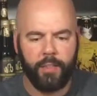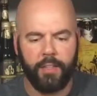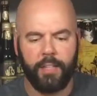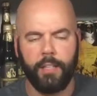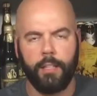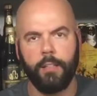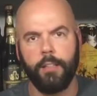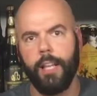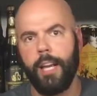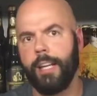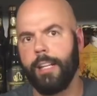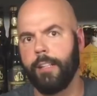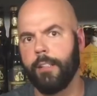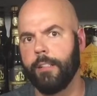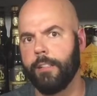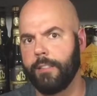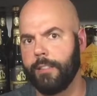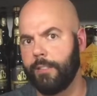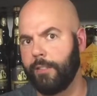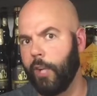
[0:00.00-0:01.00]
to think
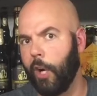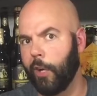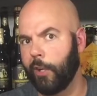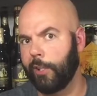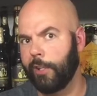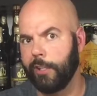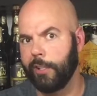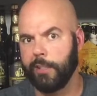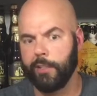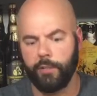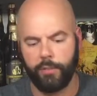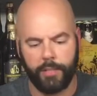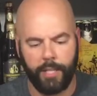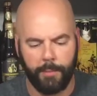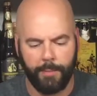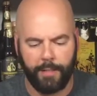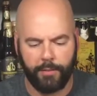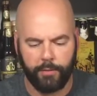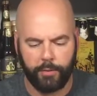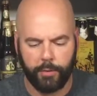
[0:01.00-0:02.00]
lighter to darker. So yeah,
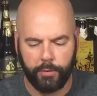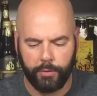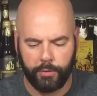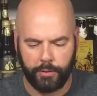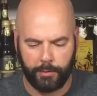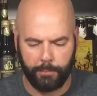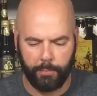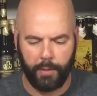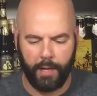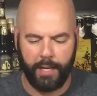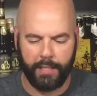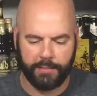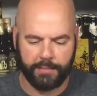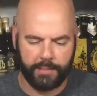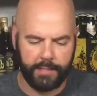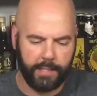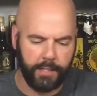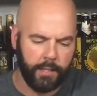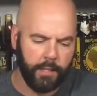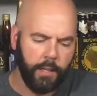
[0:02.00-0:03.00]
I'm not too surprised
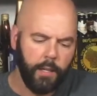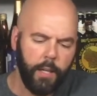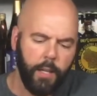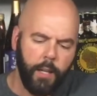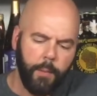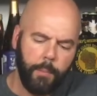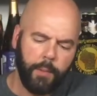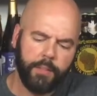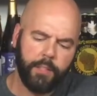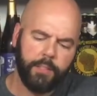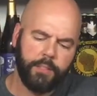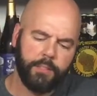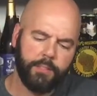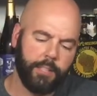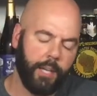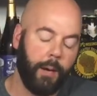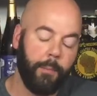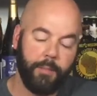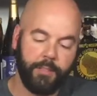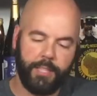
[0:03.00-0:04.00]
there. But
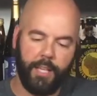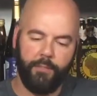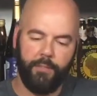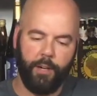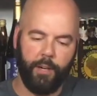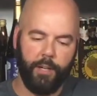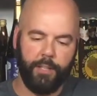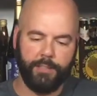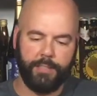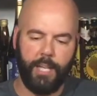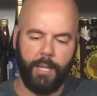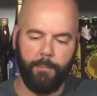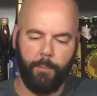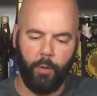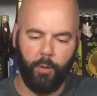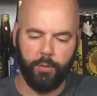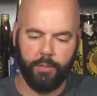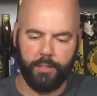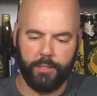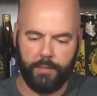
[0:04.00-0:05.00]
sorry, I'm just having a hard time
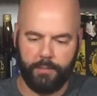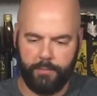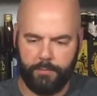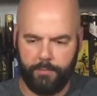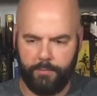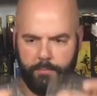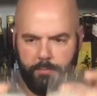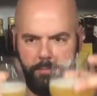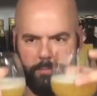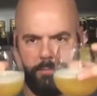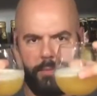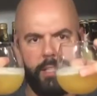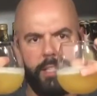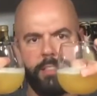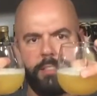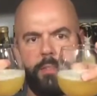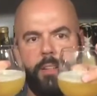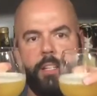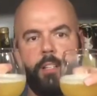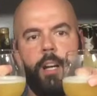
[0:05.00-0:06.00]
holding. I
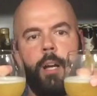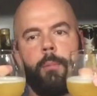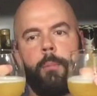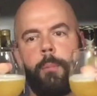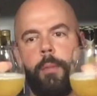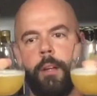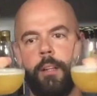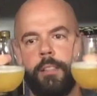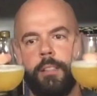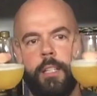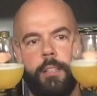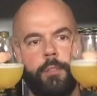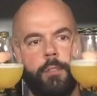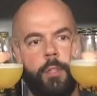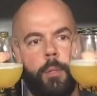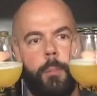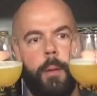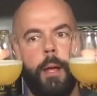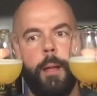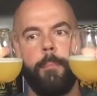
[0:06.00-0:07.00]
guess if I grab them there, it's not
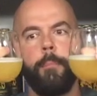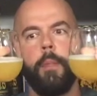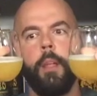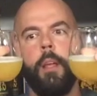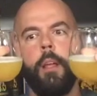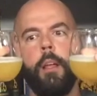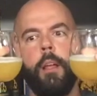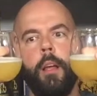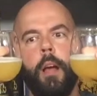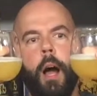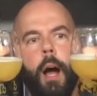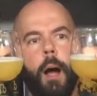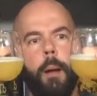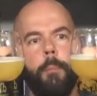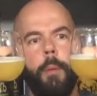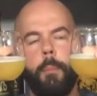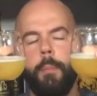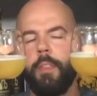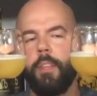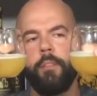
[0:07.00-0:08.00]
so bad.
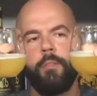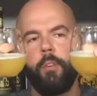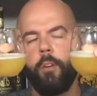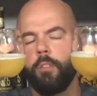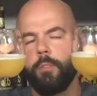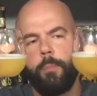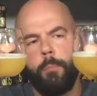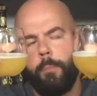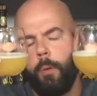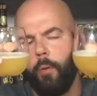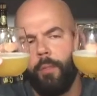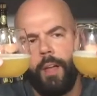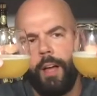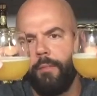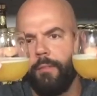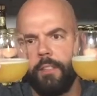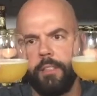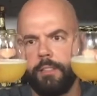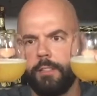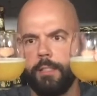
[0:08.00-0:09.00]
I mean, they're both
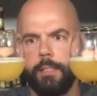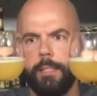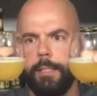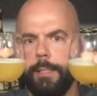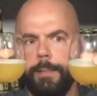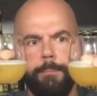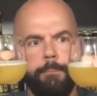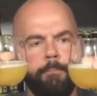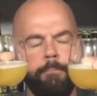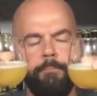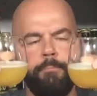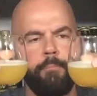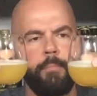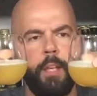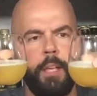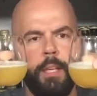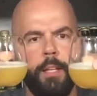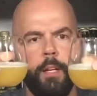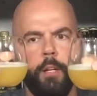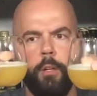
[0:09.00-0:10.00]
obviously,
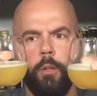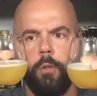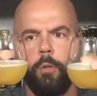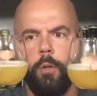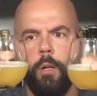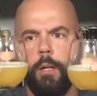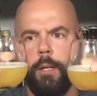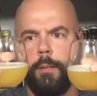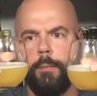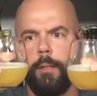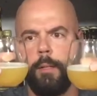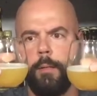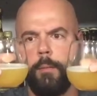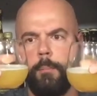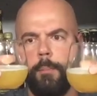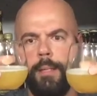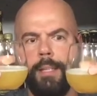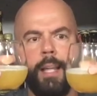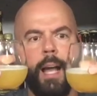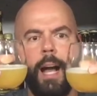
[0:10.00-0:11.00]
you know,
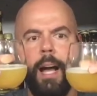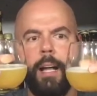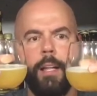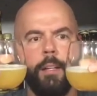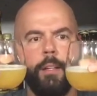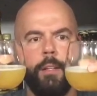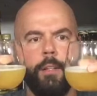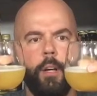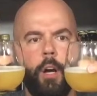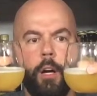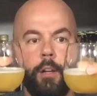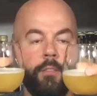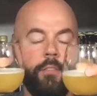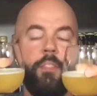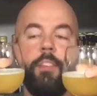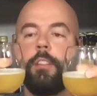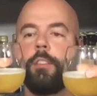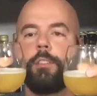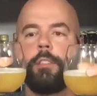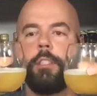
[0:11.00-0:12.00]
beyond
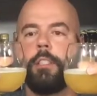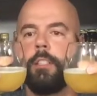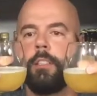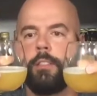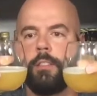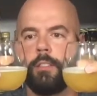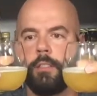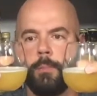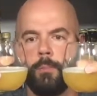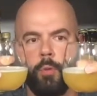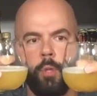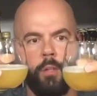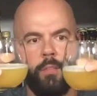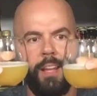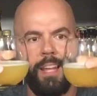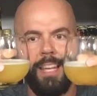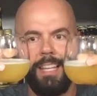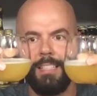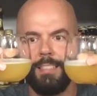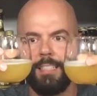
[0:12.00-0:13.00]
unfiltered to some sort of
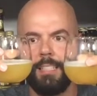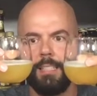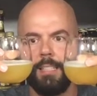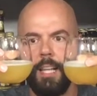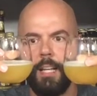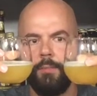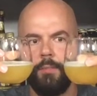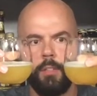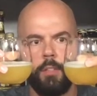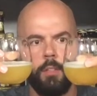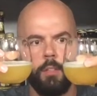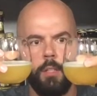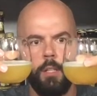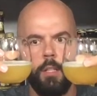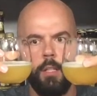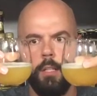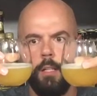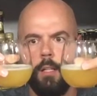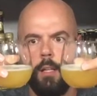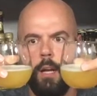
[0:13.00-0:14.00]
hazy level.
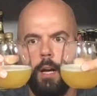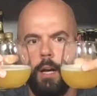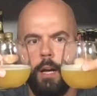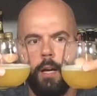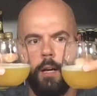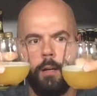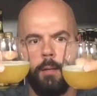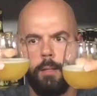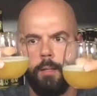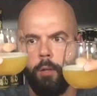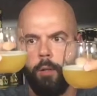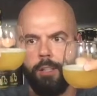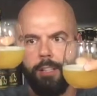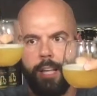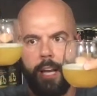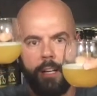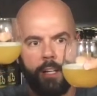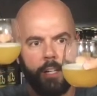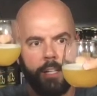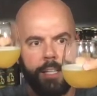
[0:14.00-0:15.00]
You know,
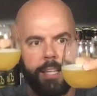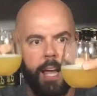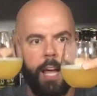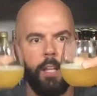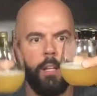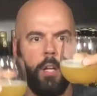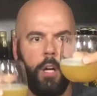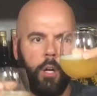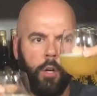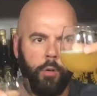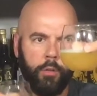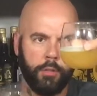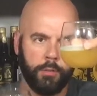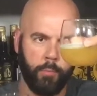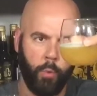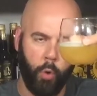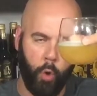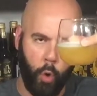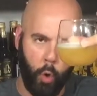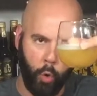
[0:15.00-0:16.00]
lighter yellow. There's
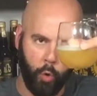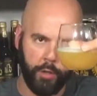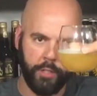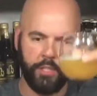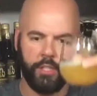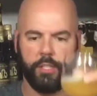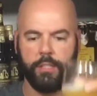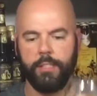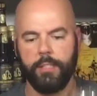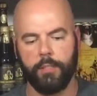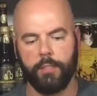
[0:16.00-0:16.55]
more orange in